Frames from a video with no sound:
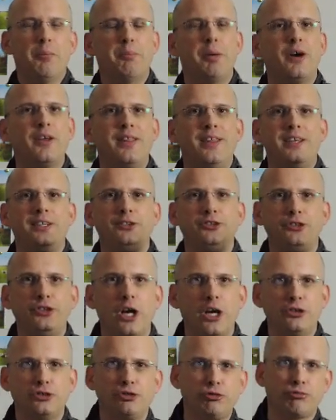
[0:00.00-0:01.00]
by the
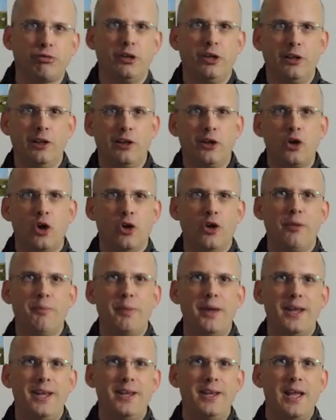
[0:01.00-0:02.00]
industrial
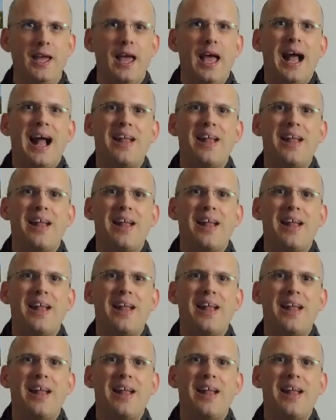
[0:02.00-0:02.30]
economy,